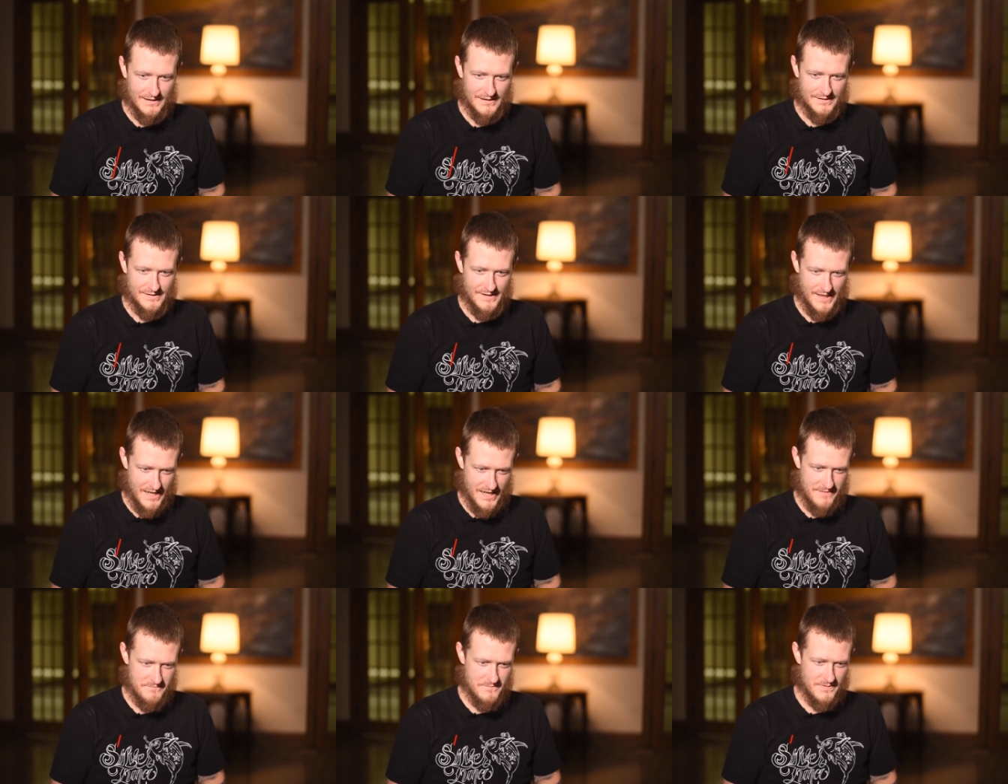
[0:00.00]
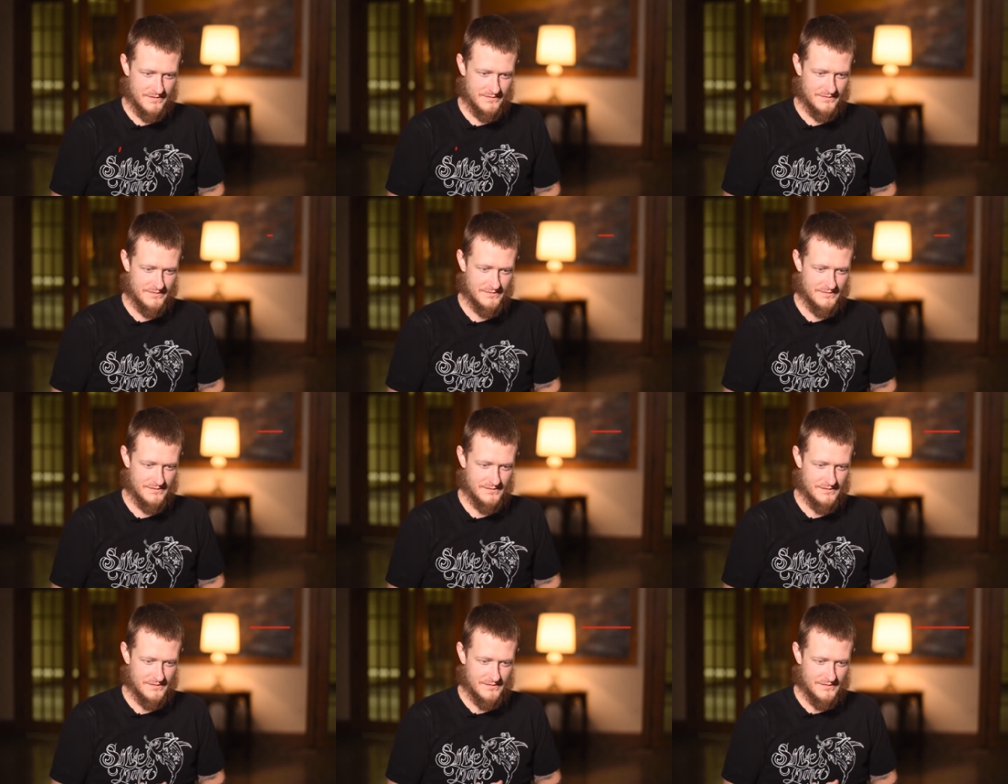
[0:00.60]
Name,
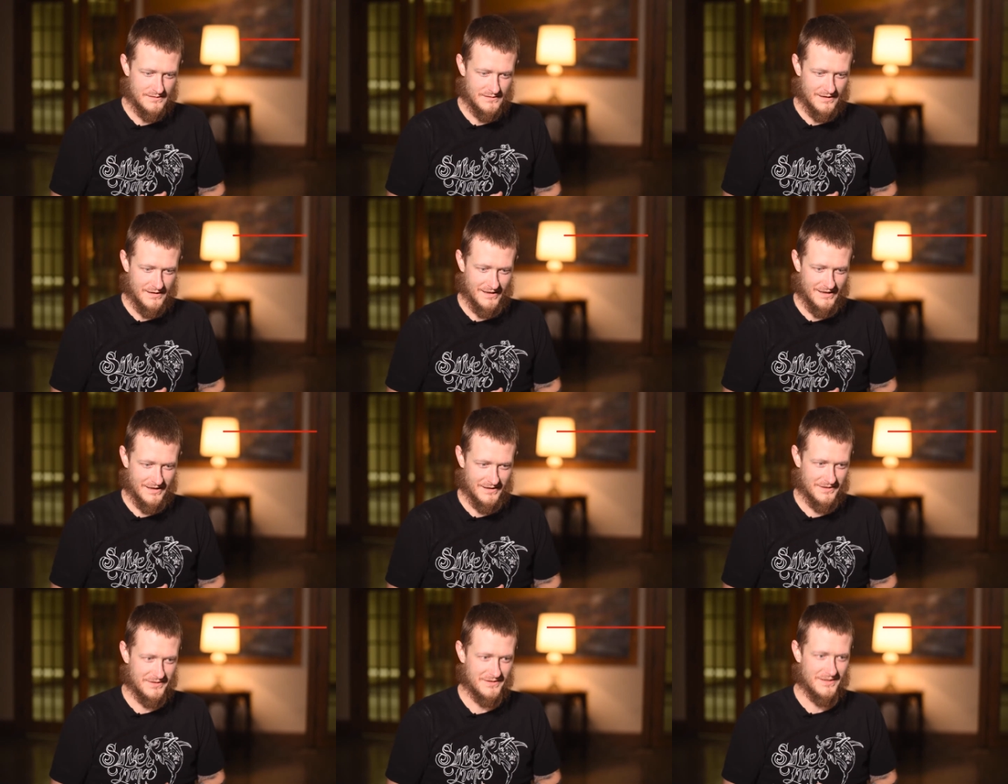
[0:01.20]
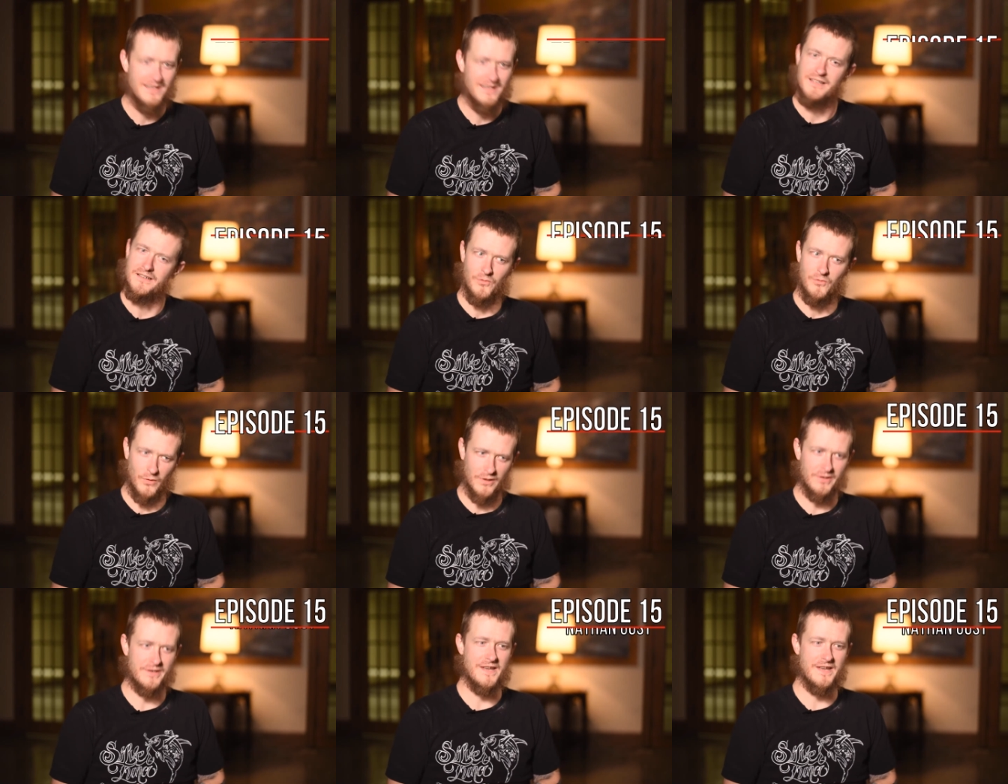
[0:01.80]

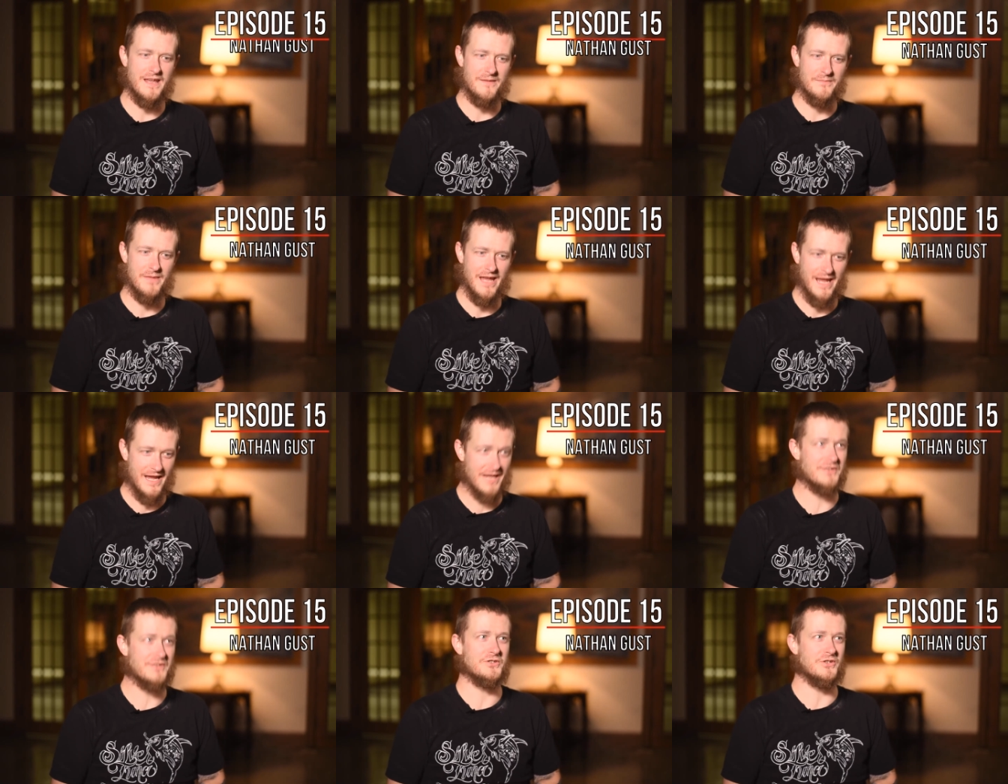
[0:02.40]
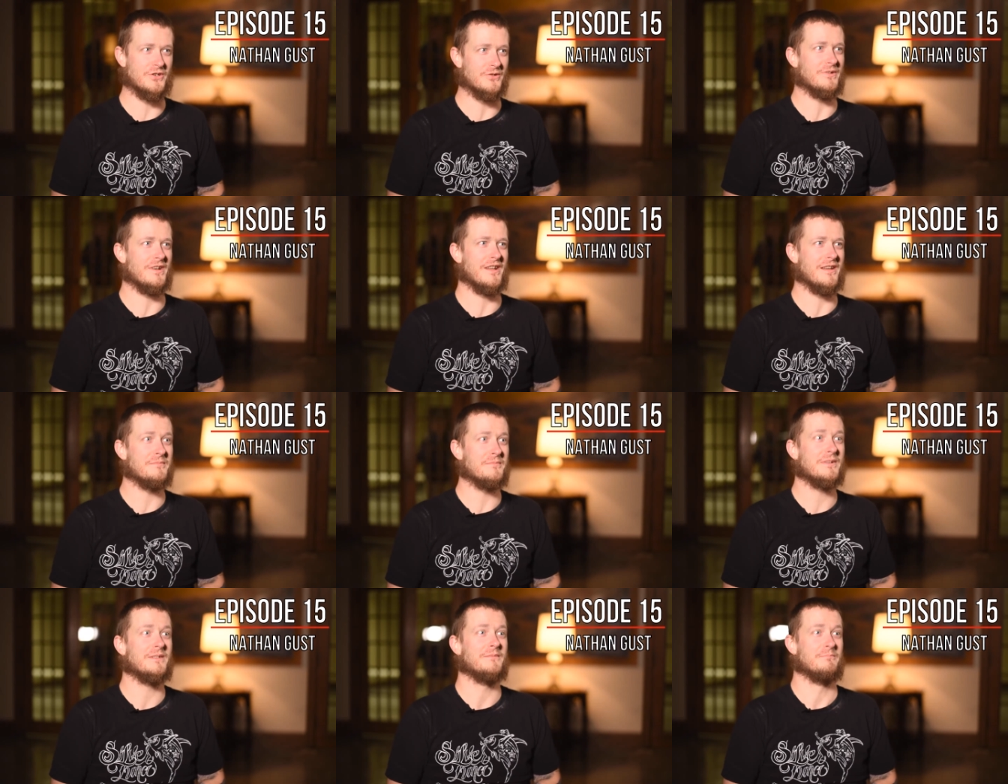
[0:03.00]
work name and shoot
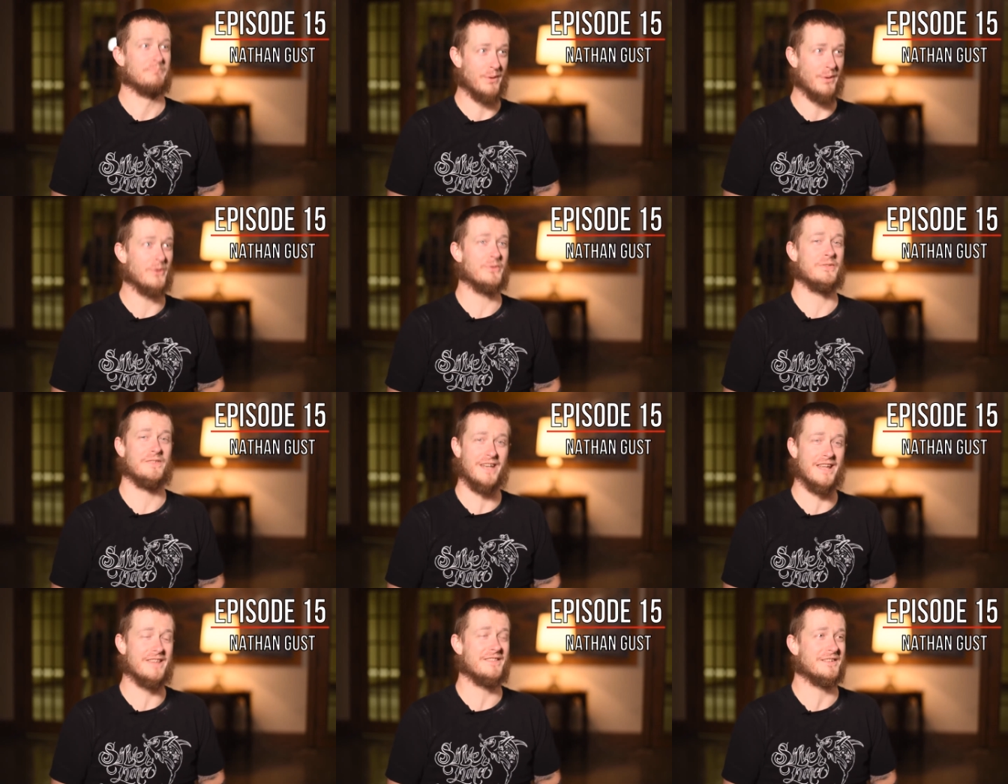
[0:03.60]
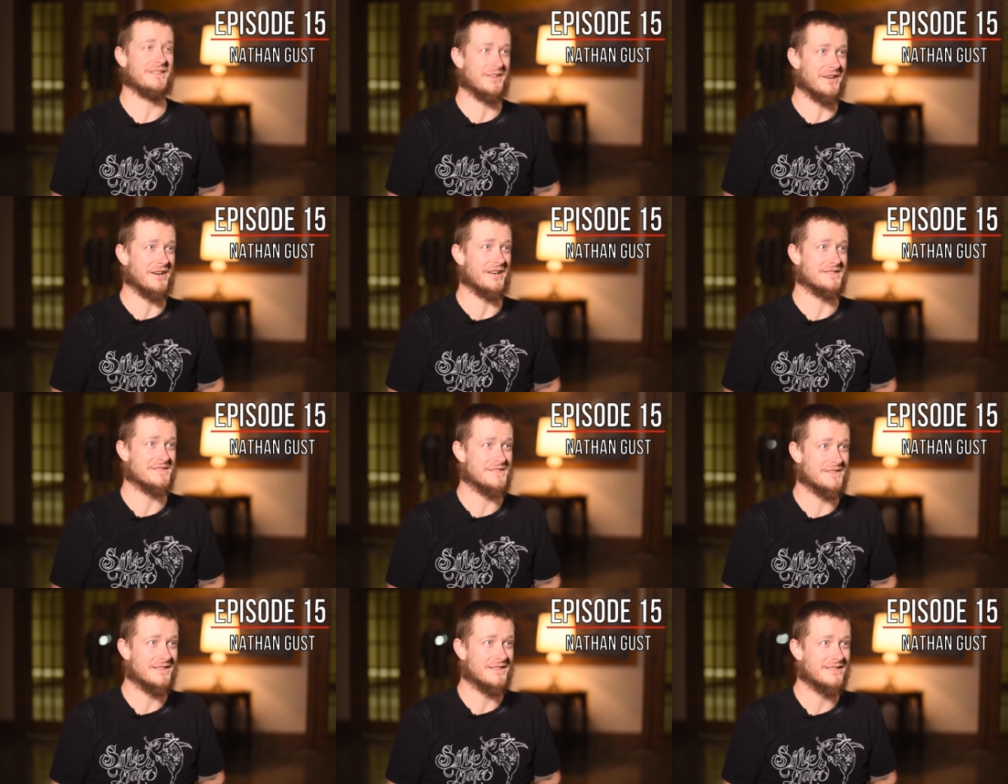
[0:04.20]
name, both Nathan
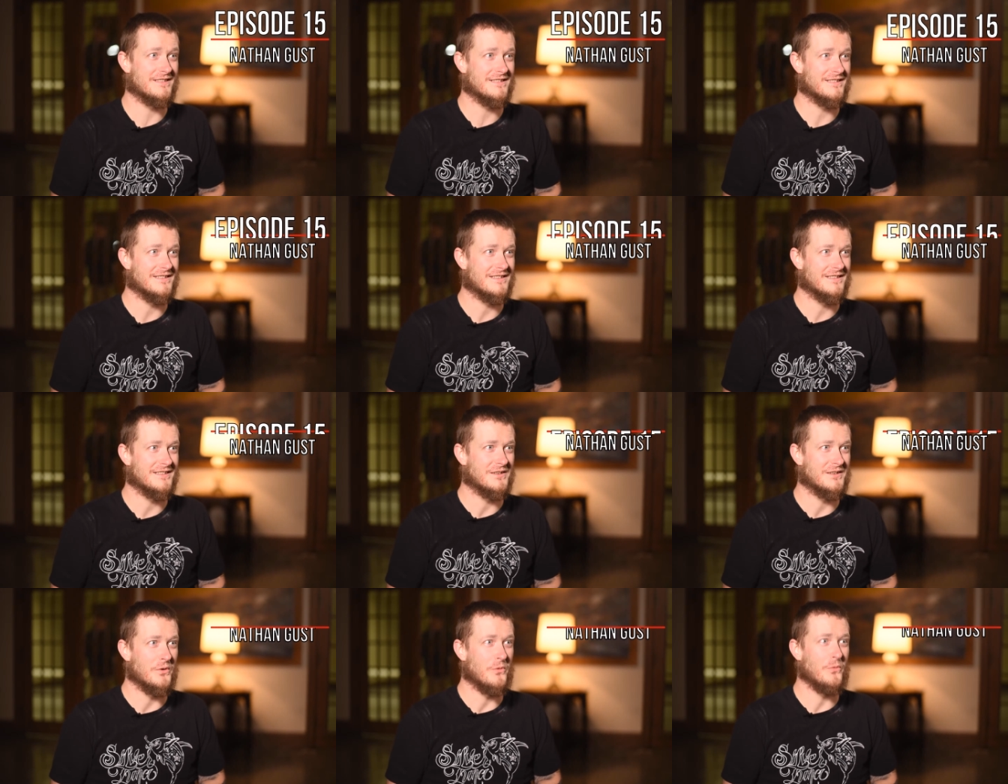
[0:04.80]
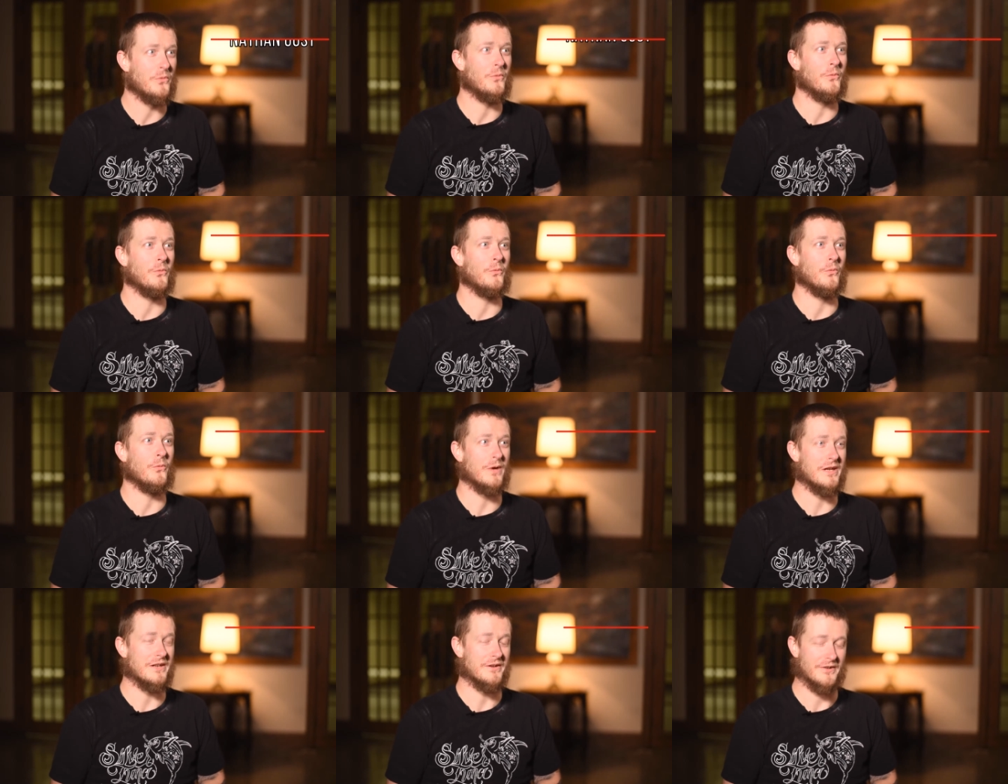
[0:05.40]
Gust.
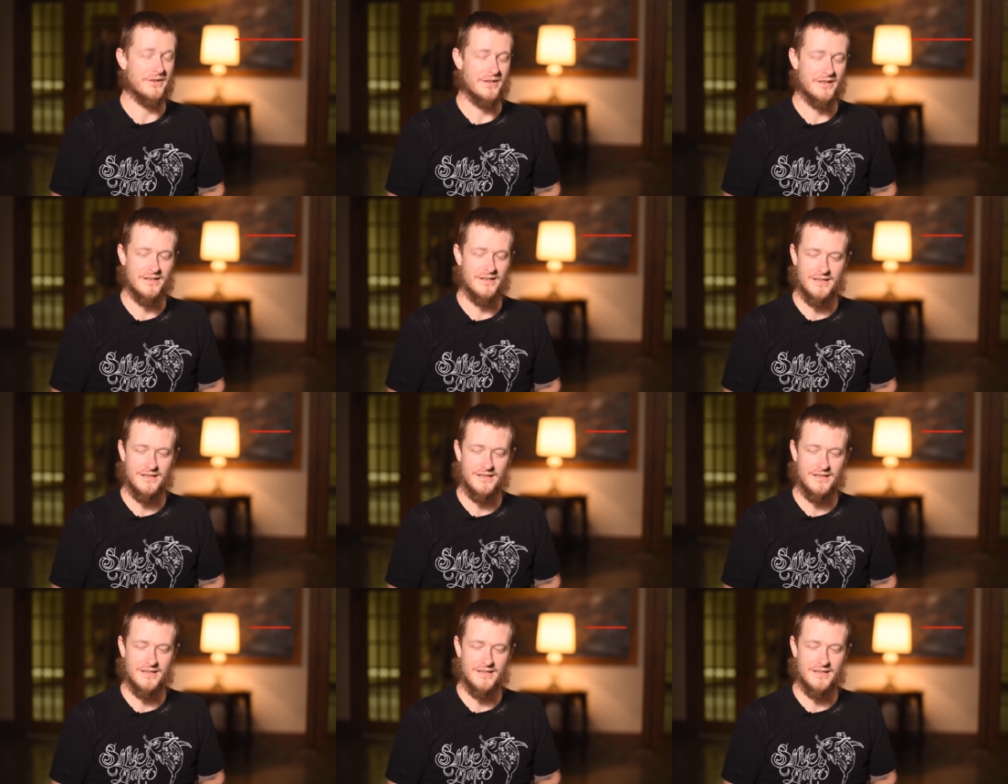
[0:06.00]
Weird.